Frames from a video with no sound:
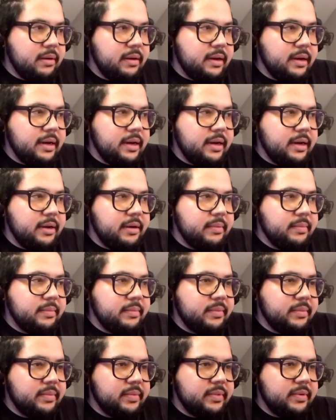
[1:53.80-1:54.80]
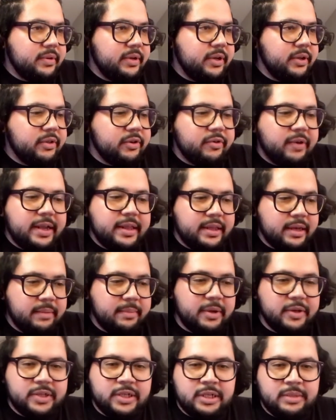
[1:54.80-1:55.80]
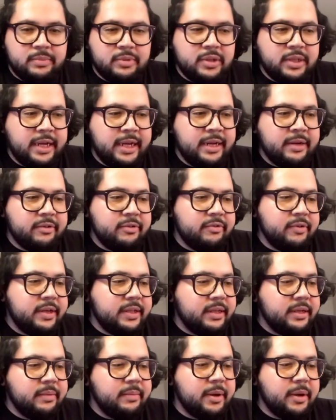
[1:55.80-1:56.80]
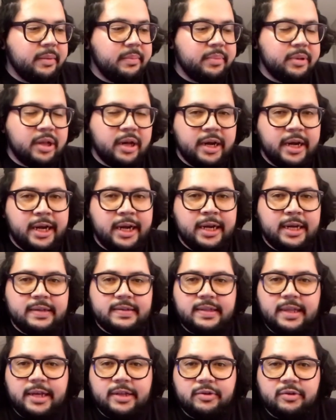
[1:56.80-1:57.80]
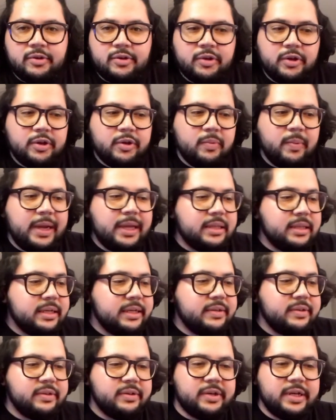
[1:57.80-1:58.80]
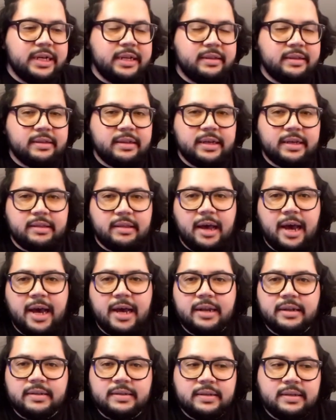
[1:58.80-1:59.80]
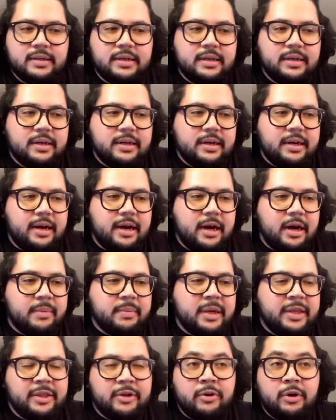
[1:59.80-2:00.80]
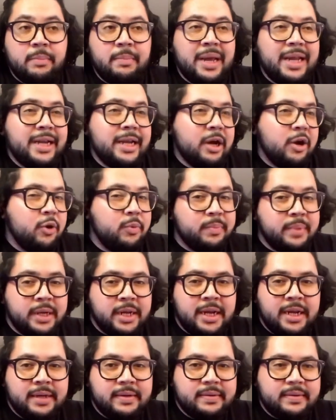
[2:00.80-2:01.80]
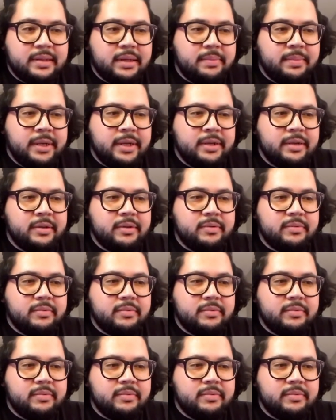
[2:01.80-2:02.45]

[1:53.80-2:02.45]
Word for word: Um, you know, the great thing about Chamberlain, the great thing about applying is that there are no wait lists or anything like that. Um, and there are many openings. I mean,